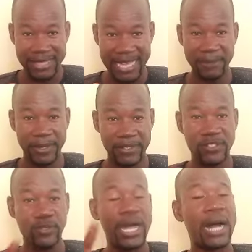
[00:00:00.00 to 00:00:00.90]
That
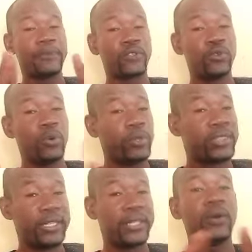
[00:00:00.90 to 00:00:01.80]
means you have 2 or
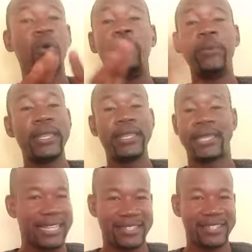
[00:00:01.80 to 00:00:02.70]
3 or many
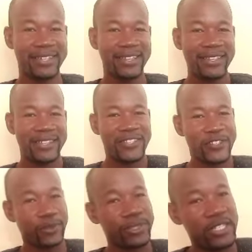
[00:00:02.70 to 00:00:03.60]
cats. So